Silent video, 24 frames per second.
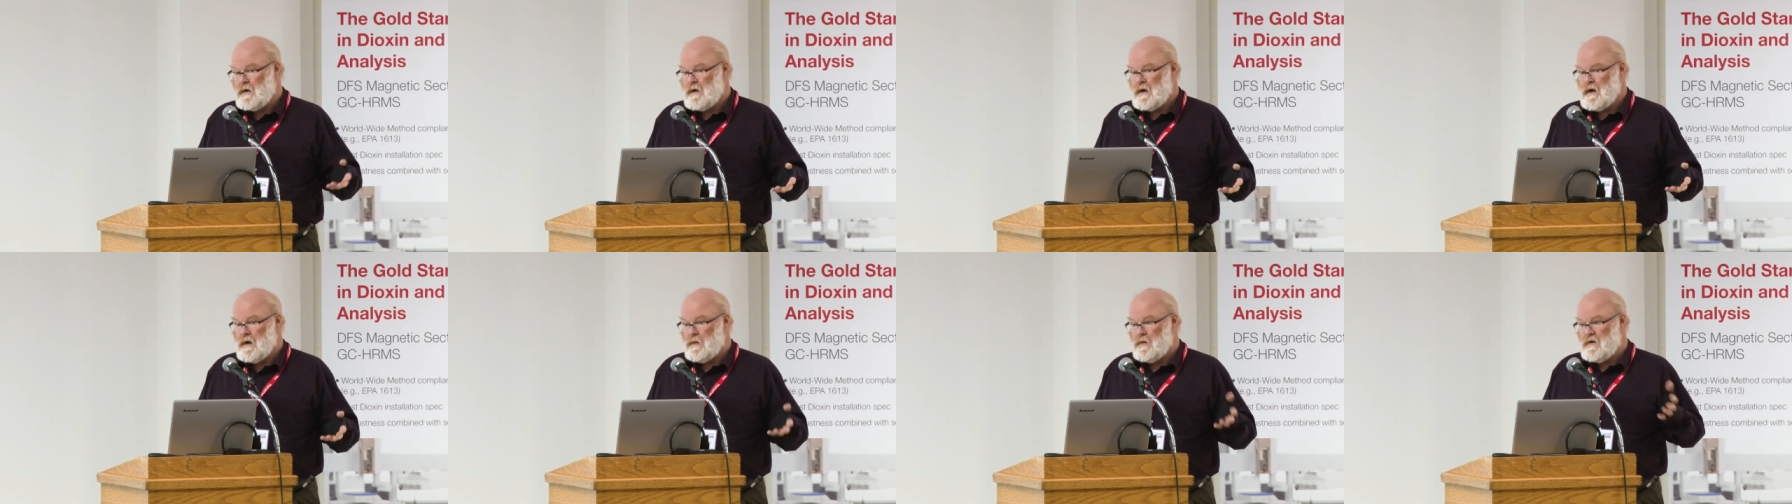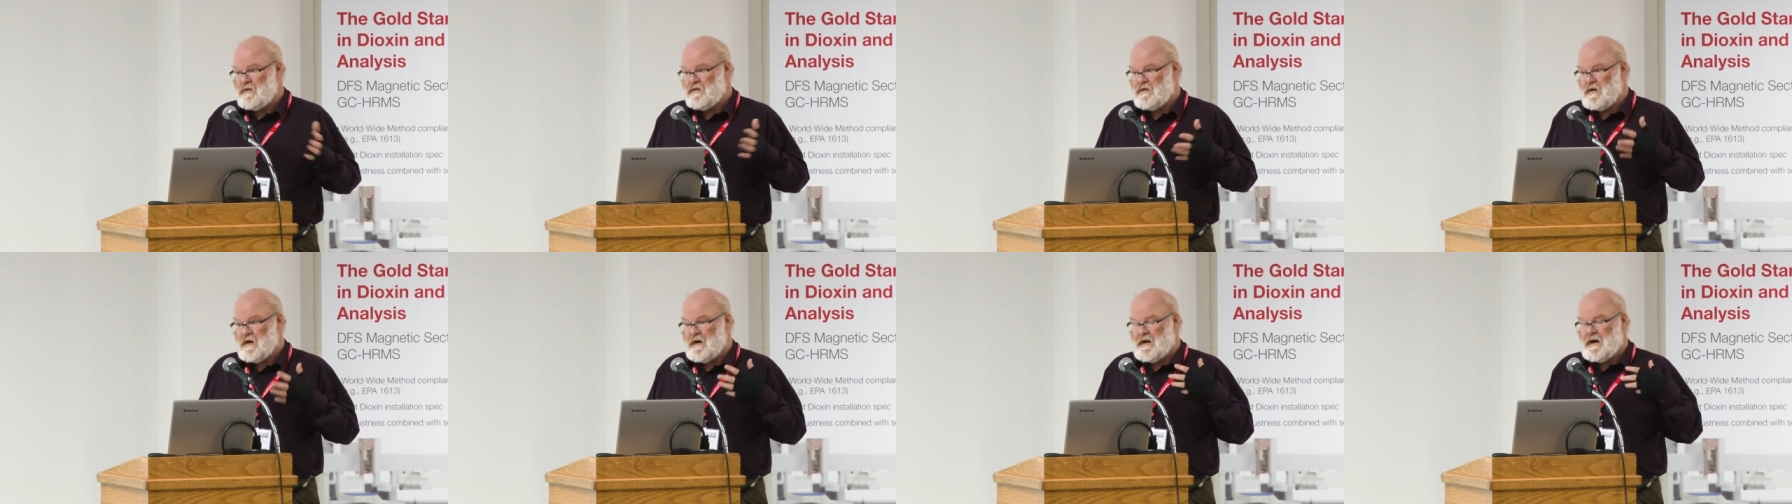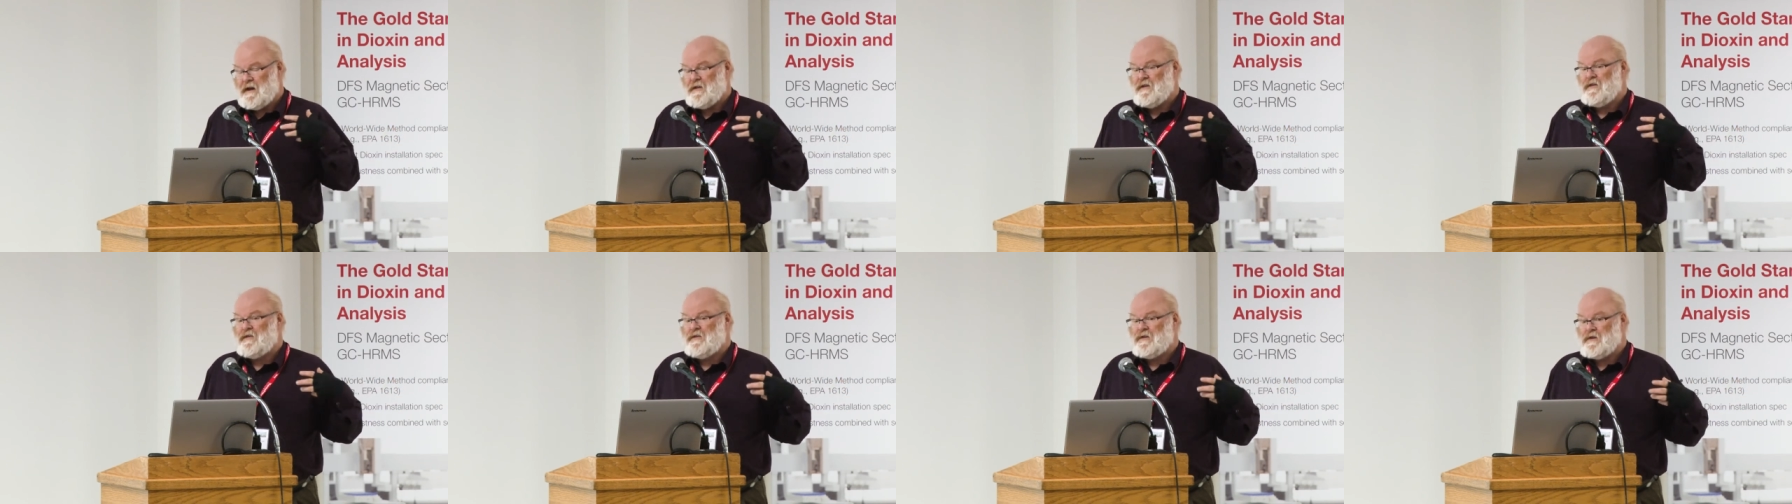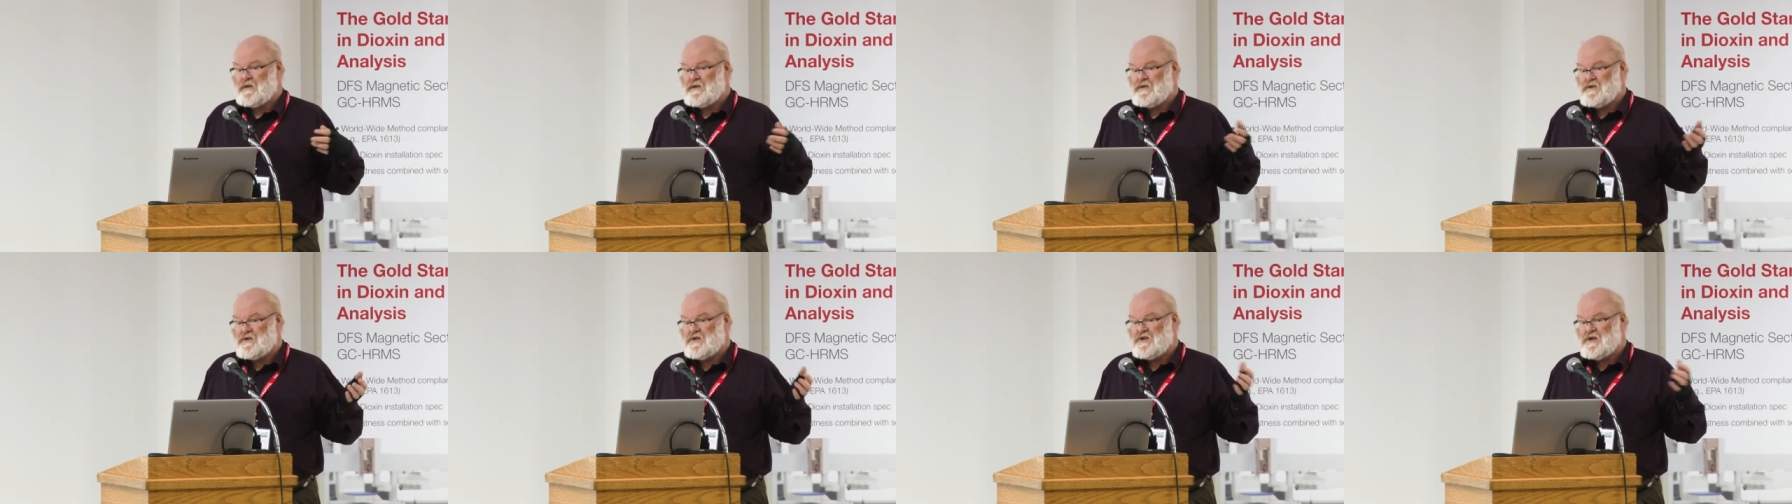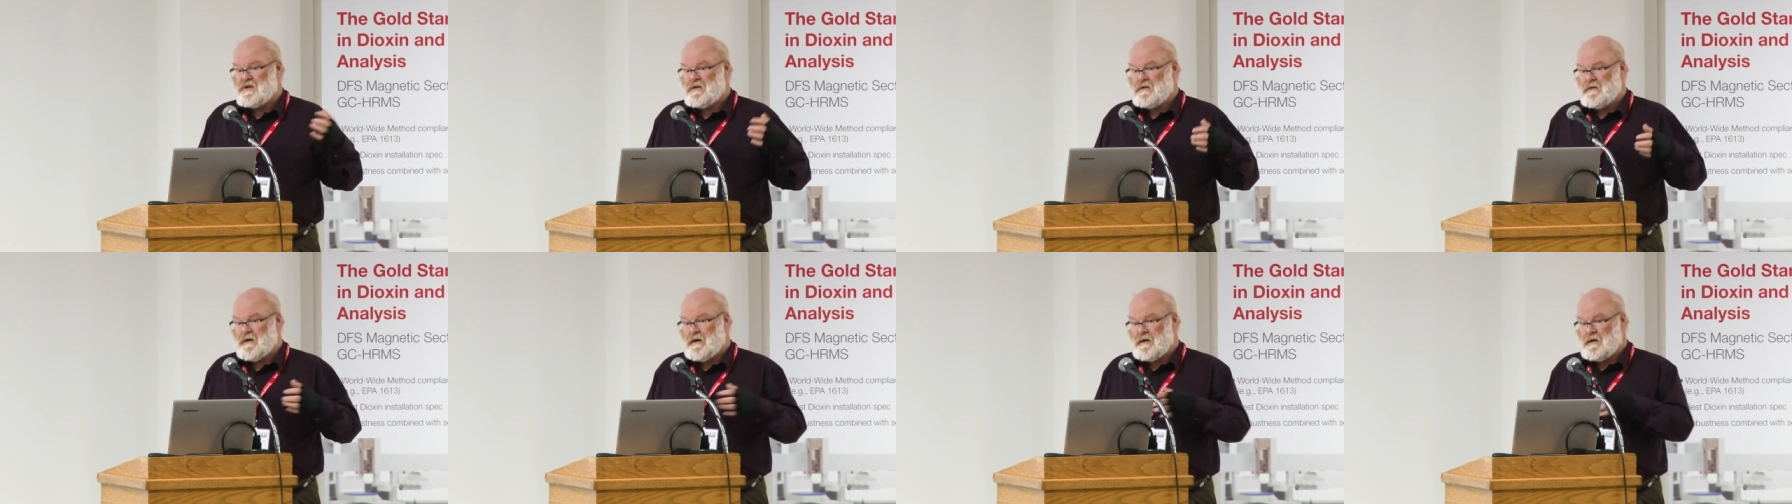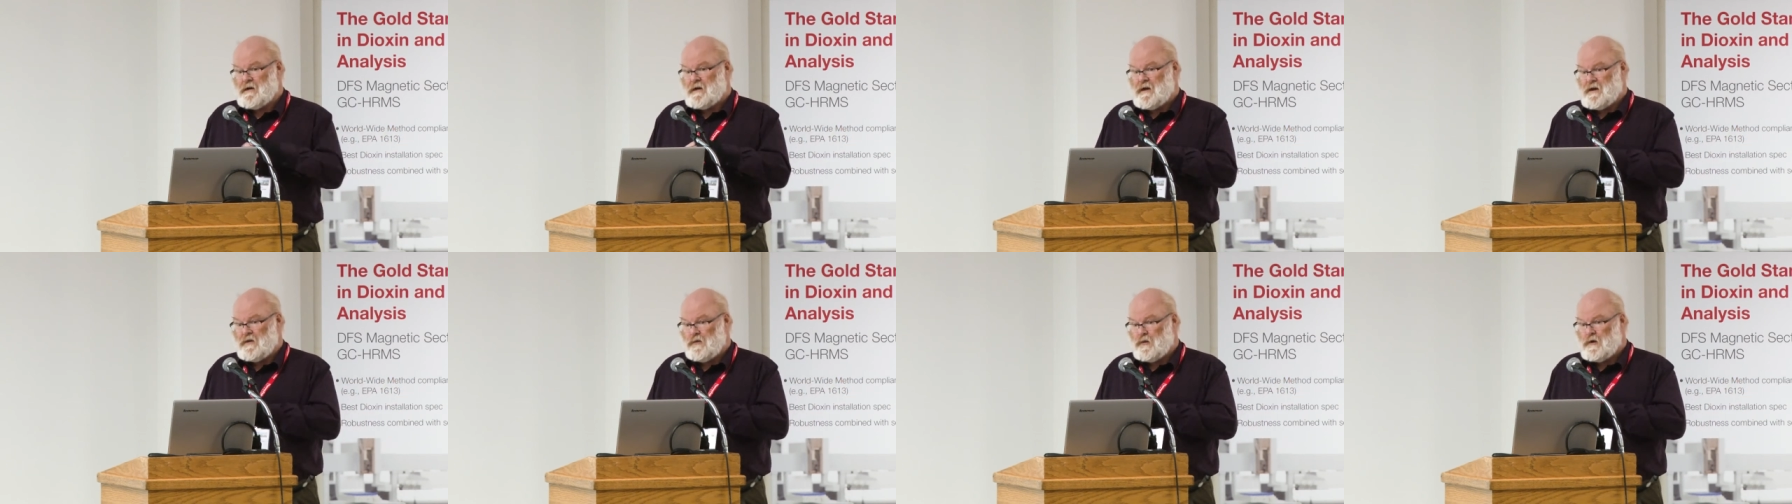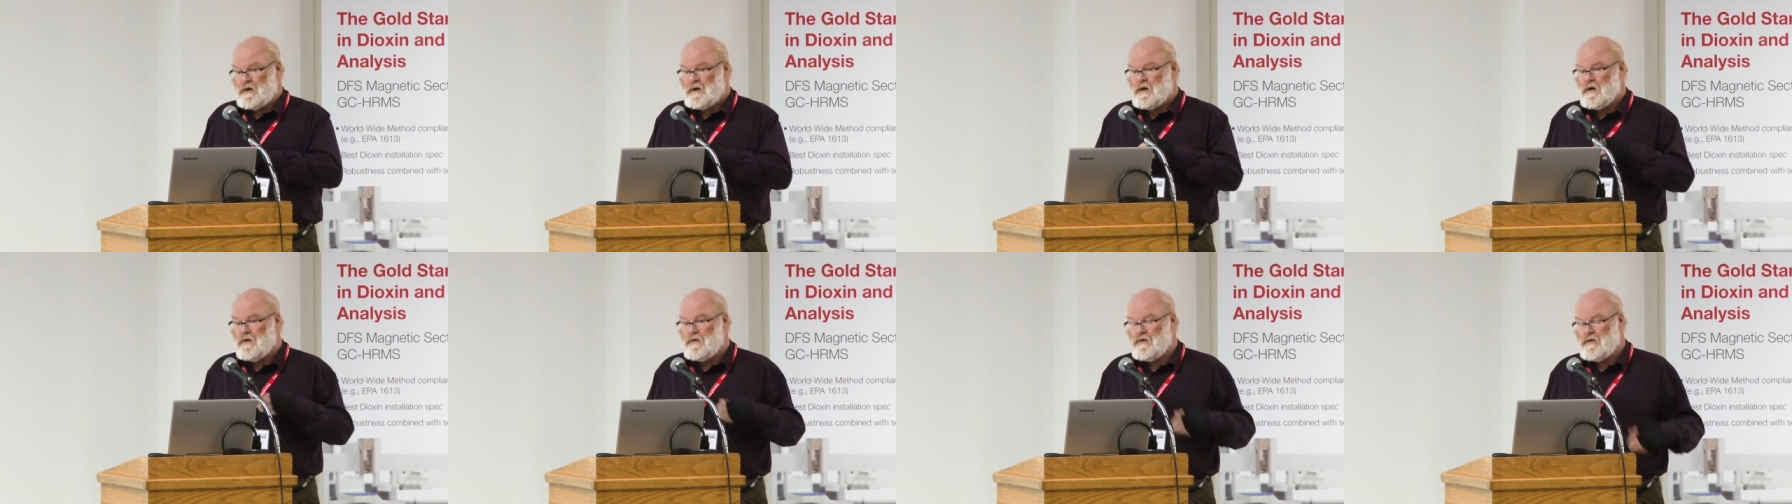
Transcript: and we find other things generated as we go